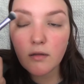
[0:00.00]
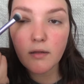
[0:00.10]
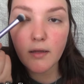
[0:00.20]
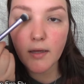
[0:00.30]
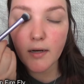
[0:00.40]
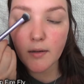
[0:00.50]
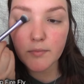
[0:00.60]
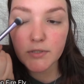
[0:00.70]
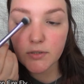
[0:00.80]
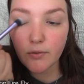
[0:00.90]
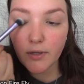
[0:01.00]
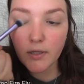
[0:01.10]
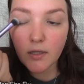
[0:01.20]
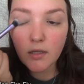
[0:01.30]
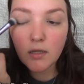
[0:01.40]
and I'm just
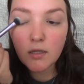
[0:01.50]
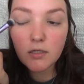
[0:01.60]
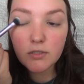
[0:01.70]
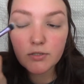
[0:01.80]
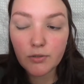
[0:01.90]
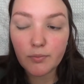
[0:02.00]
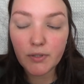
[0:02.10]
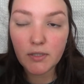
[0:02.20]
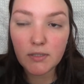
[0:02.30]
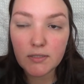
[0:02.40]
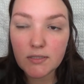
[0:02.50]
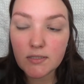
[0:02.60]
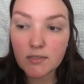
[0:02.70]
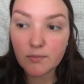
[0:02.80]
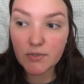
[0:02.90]
going to put
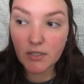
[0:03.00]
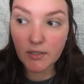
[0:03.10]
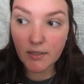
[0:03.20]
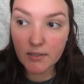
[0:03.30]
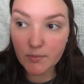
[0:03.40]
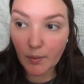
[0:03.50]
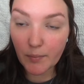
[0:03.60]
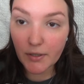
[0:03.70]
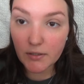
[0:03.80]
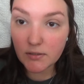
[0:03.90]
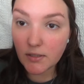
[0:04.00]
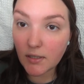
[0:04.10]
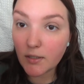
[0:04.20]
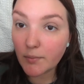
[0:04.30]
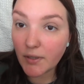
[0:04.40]
this, I'm sorry guys, my mirror is
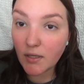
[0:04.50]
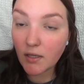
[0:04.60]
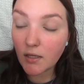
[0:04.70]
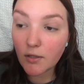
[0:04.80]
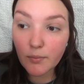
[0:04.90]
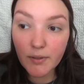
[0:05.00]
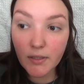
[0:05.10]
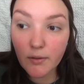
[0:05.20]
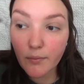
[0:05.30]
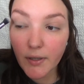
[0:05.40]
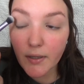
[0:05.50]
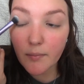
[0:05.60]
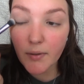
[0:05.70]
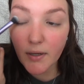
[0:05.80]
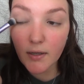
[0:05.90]
like going to be a little bit in the
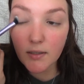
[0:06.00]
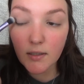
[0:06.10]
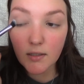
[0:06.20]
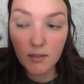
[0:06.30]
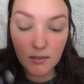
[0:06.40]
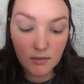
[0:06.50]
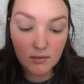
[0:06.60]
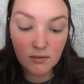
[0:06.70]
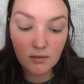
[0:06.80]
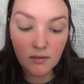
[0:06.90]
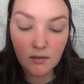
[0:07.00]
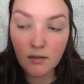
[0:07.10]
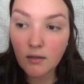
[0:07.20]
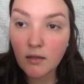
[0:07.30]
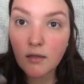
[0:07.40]
way, but I need it.
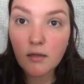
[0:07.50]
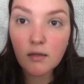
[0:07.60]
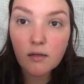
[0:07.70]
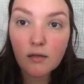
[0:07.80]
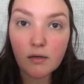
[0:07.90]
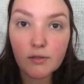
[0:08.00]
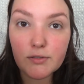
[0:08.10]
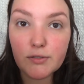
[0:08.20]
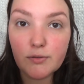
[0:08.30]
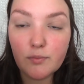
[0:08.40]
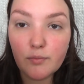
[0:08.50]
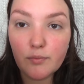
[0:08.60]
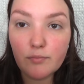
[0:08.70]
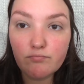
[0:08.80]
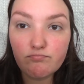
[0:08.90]
I'll
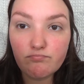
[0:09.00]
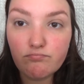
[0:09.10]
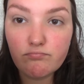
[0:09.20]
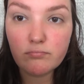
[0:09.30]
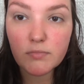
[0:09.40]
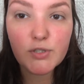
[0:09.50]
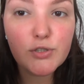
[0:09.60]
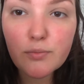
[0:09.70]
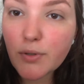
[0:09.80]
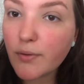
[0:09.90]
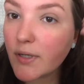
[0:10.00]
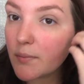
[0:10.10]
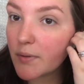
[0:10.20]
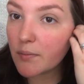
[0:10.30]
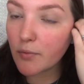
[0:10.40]
zoom you in a
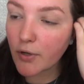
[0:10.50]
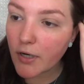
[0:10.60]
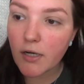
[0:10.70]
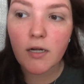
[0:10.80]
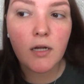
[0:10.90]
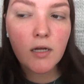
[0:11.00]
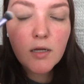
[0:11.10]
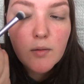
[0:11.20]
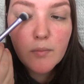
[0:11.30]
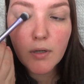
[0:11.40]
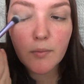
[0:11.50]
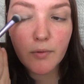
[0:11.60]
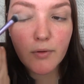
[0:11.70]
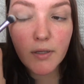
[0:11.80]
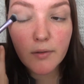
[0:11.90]
bit more, but I'm
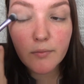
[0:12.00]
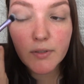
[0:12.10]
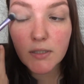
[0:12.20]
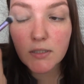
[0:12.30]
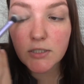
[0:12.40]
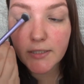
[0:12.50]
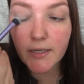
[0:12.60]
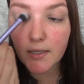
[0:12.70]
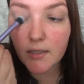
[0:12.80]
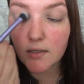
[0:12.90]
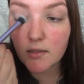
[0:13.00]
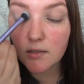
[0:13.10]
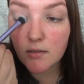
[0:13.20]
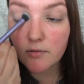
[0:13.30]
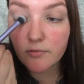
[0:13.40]
going in with the shade
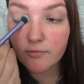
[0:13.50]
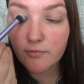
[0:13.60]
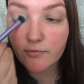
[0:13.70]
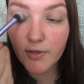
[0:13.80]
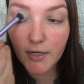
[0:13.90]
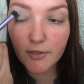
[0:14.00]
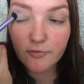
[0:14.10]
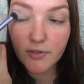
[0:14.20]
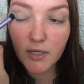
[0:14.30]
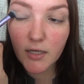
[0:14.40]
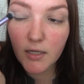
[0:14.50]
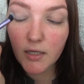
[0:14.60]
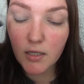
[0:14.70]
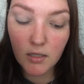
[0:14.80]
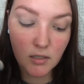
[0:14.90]
Firefly.